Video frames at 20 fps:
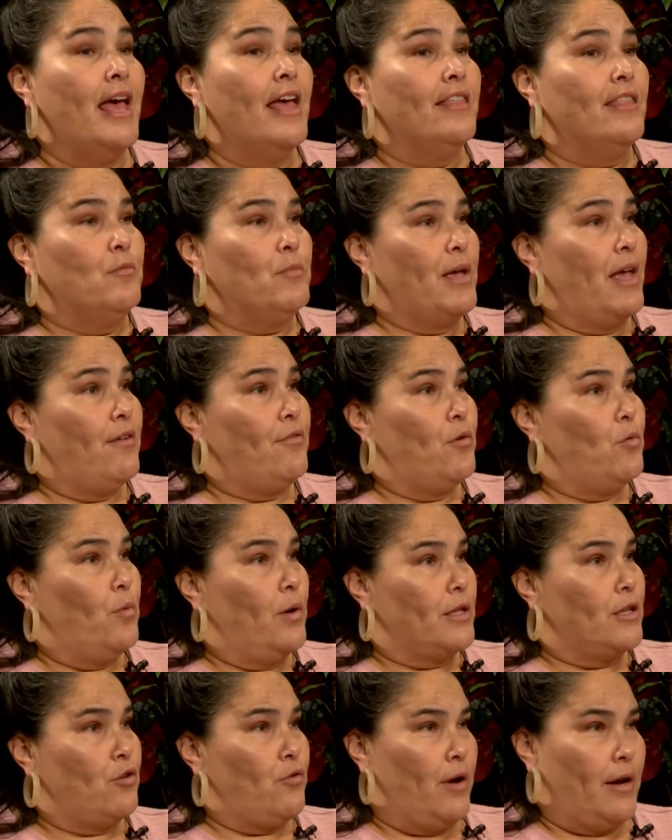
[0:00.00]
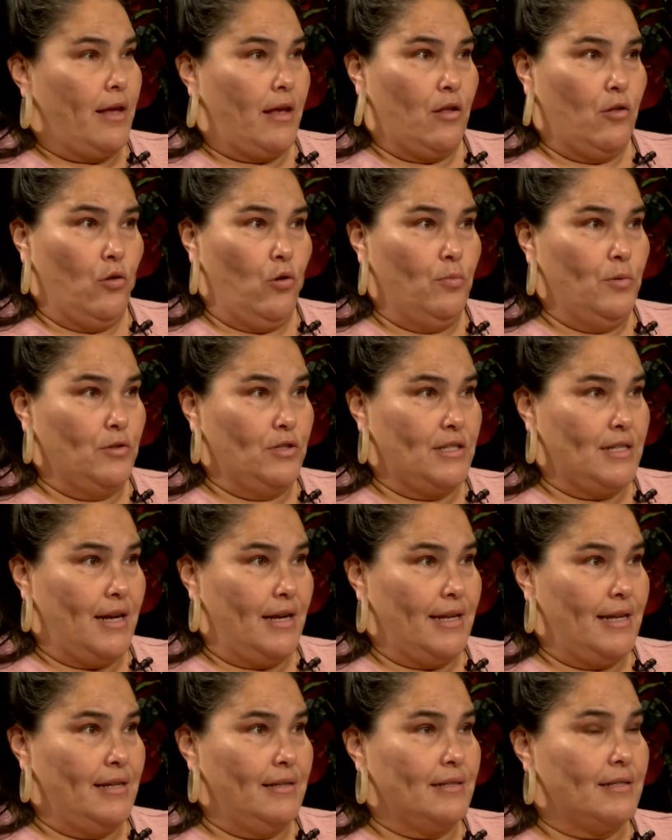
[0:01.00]
Then we have a 1-credit global
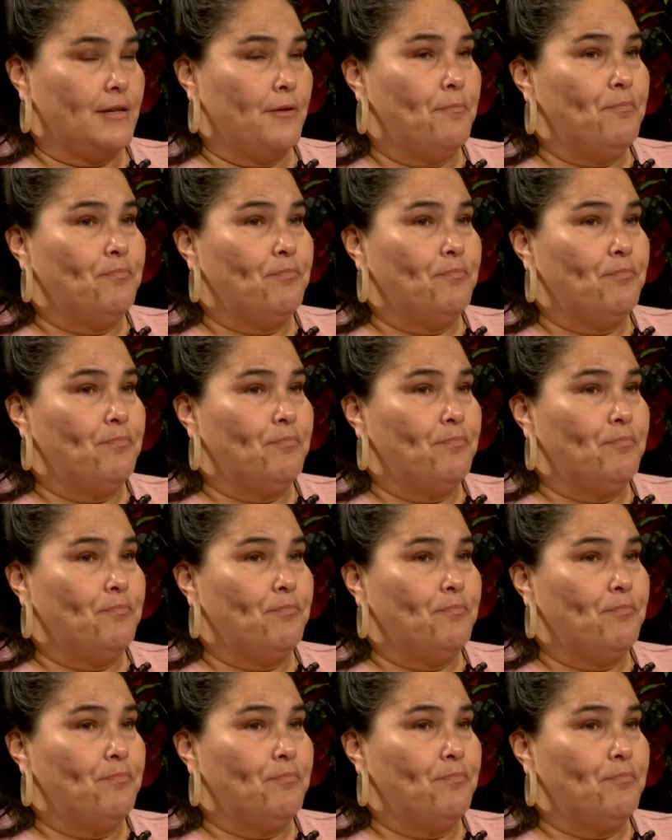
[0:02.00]
studies.